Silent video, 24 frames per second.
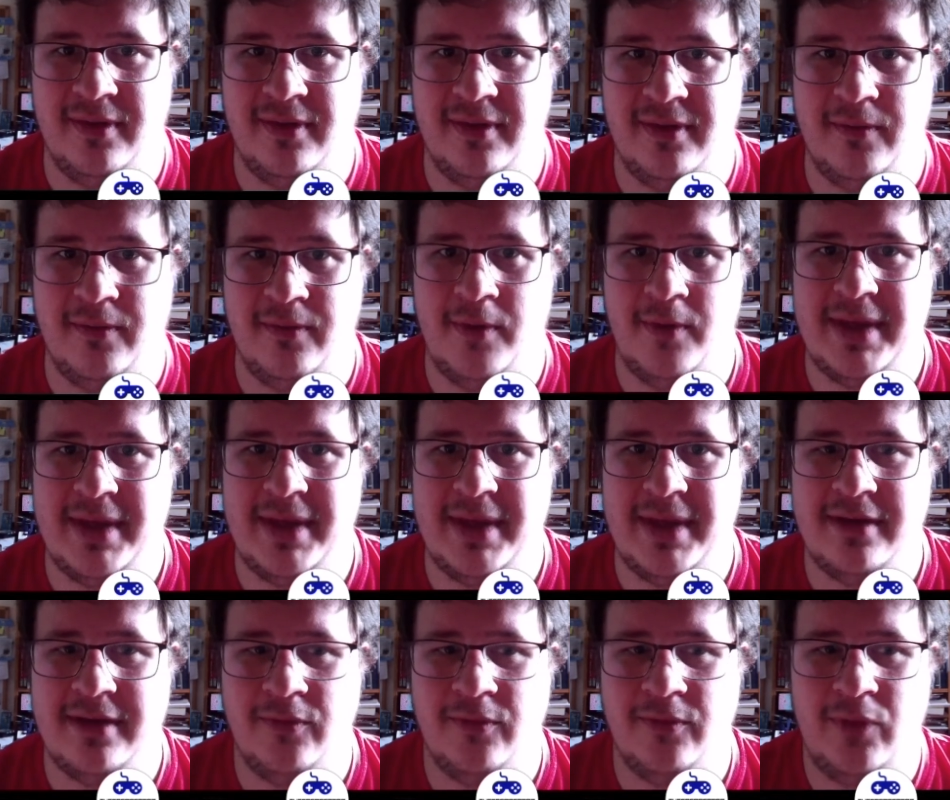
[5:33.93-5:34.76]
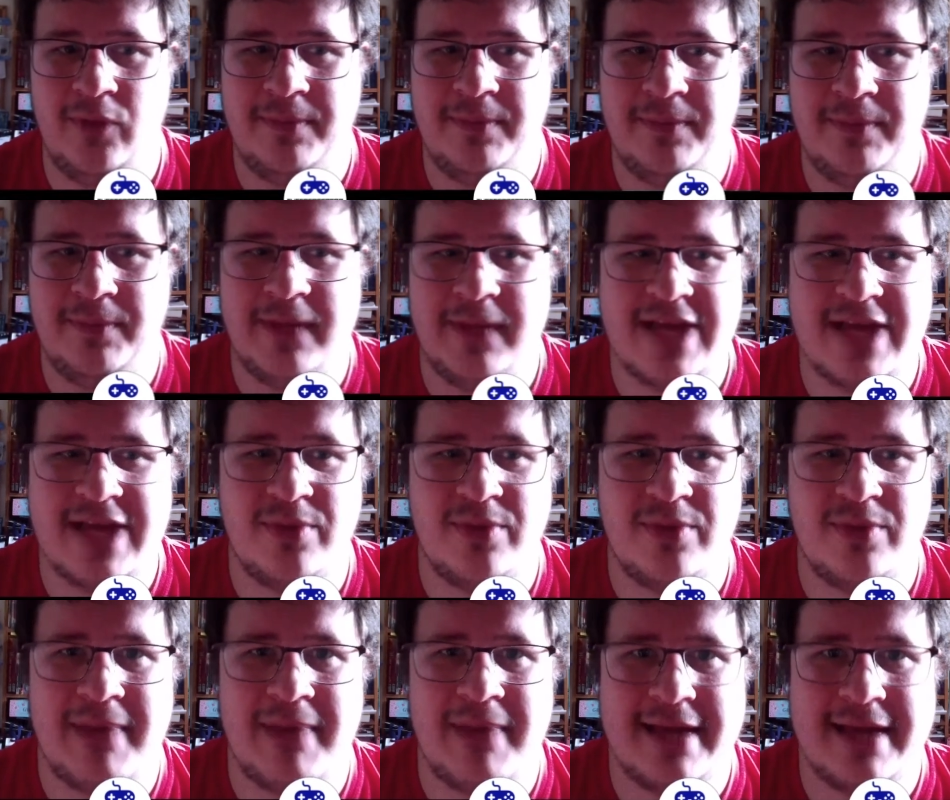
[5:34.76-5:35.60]
We
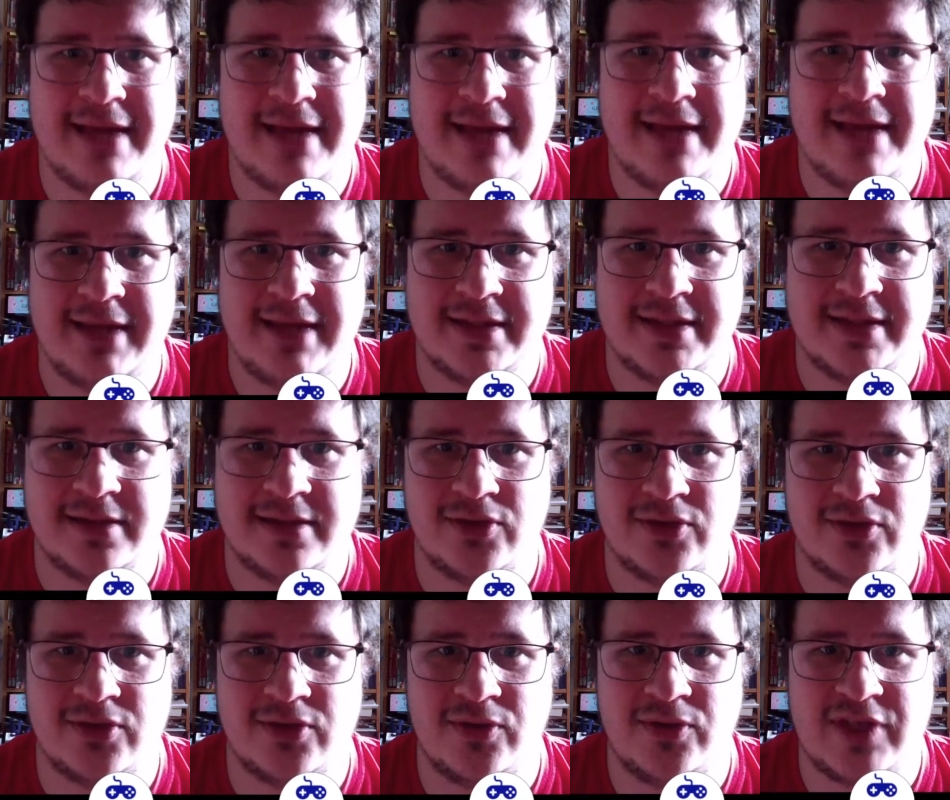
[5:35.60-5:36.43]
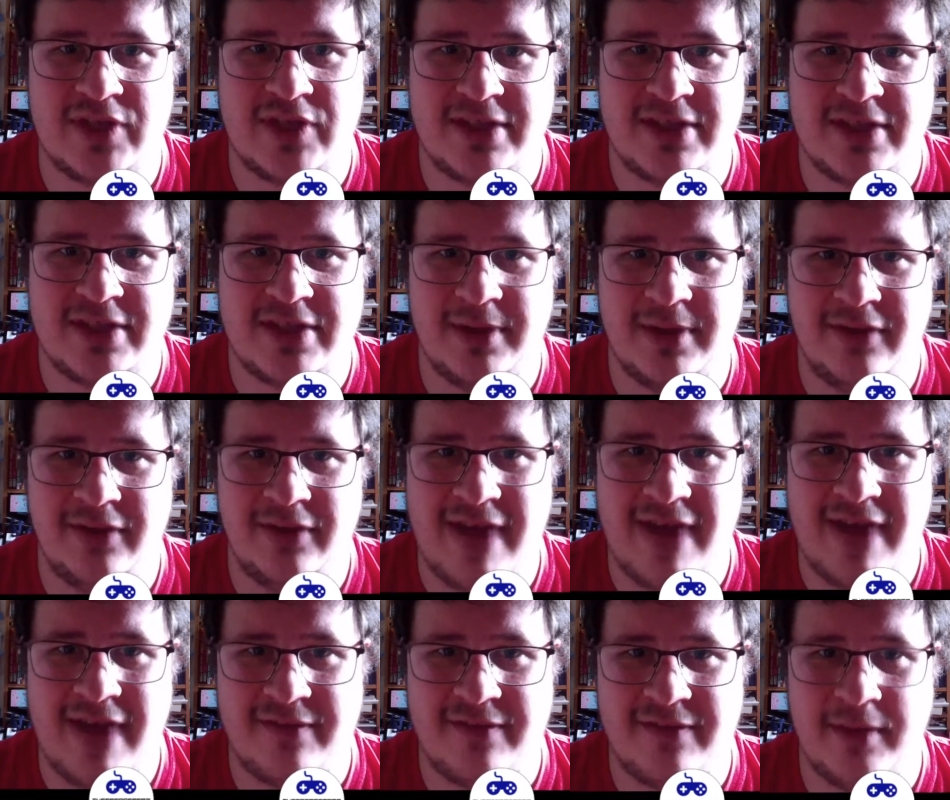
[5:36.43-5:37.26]
played this sort of system under
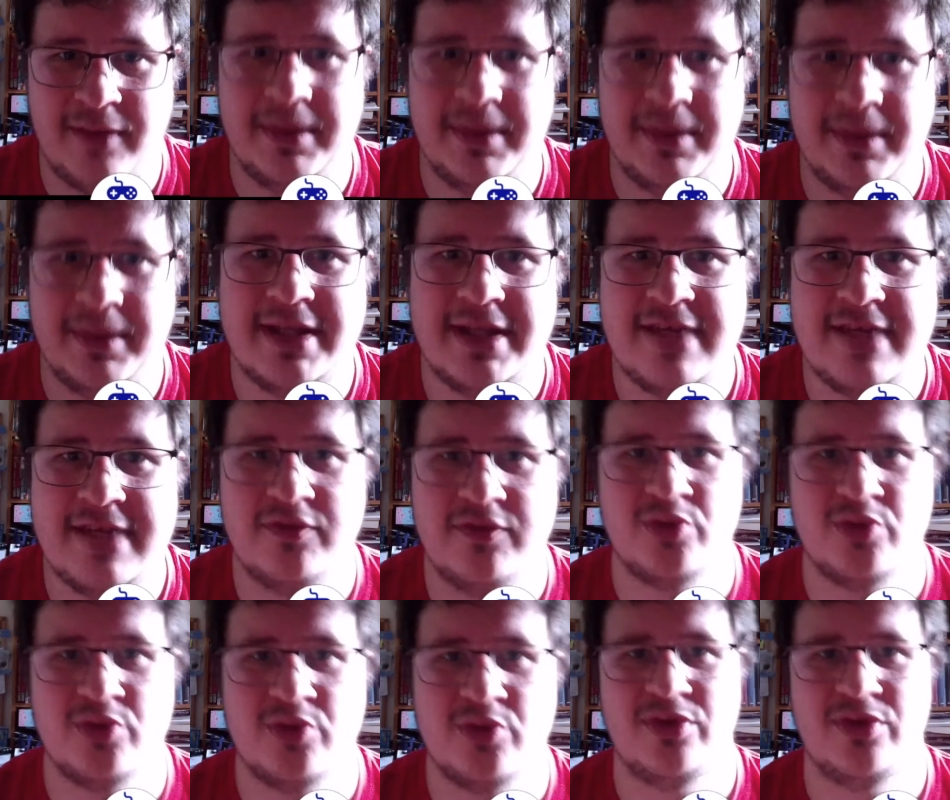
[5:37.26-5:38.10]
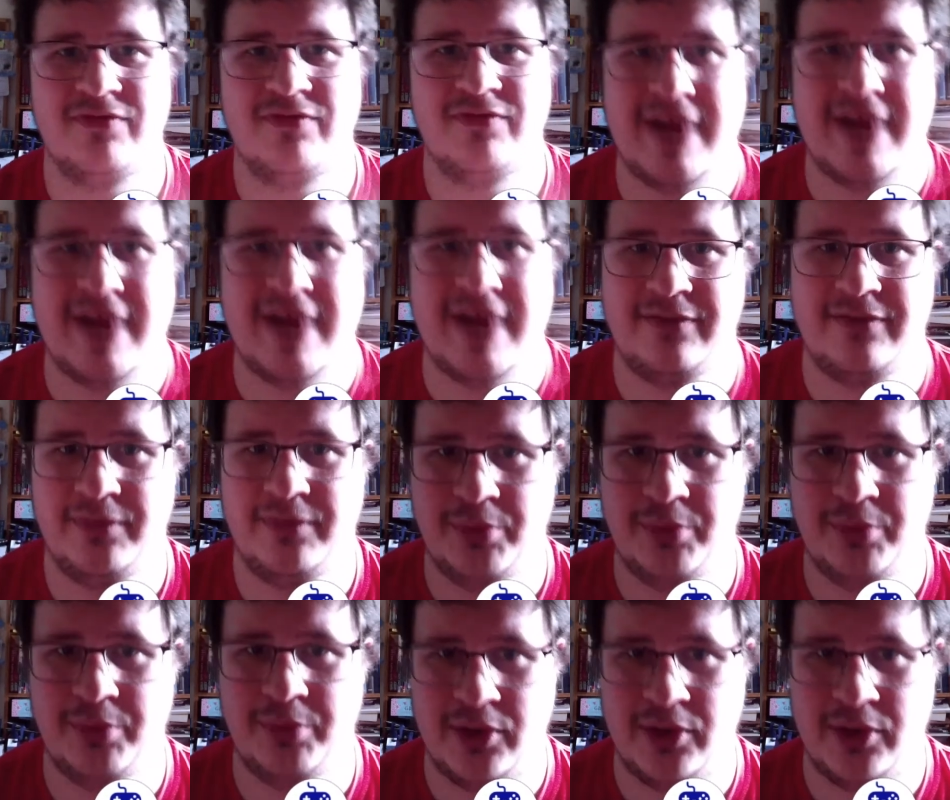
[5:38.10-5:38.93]
Rafa, but the difference between Rafa and
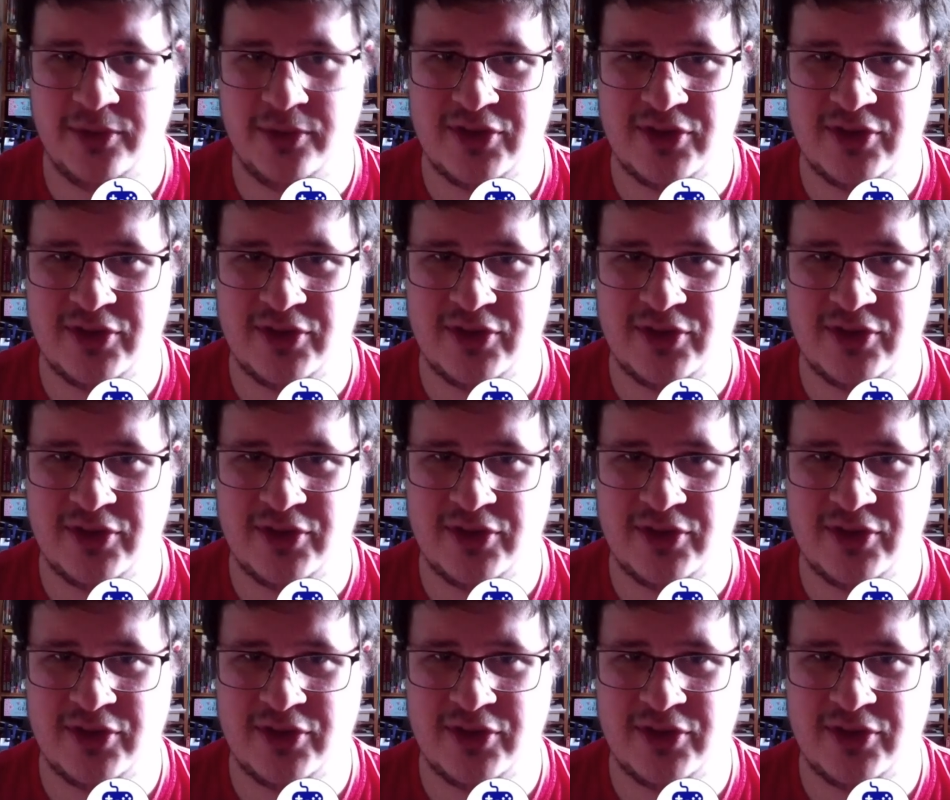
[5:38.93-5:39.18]
Bruce